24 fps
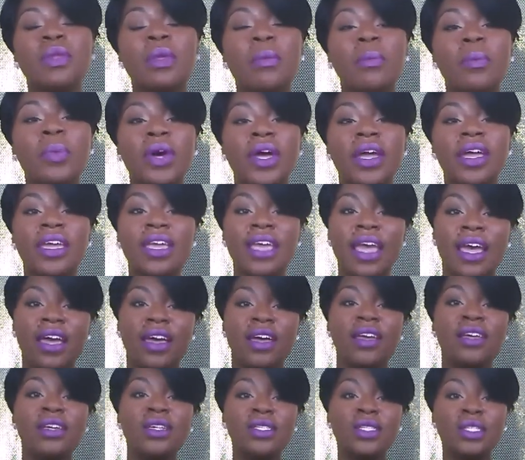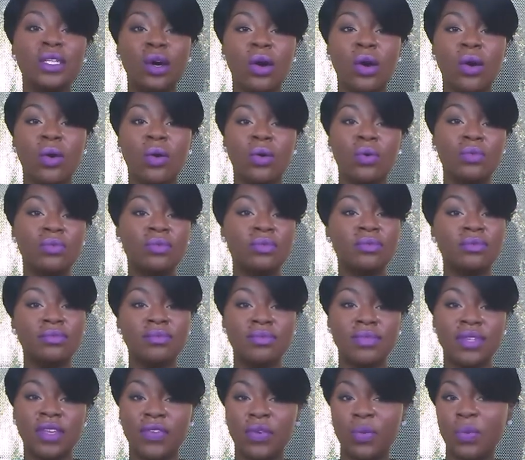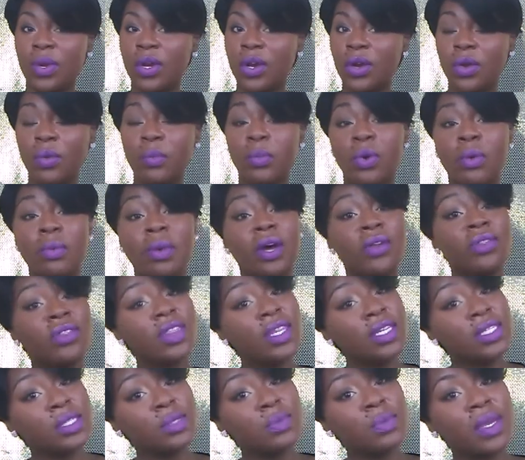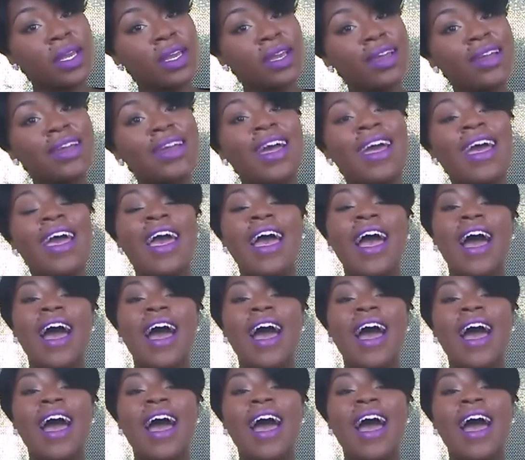But yeah, so if you want to know more about this wig,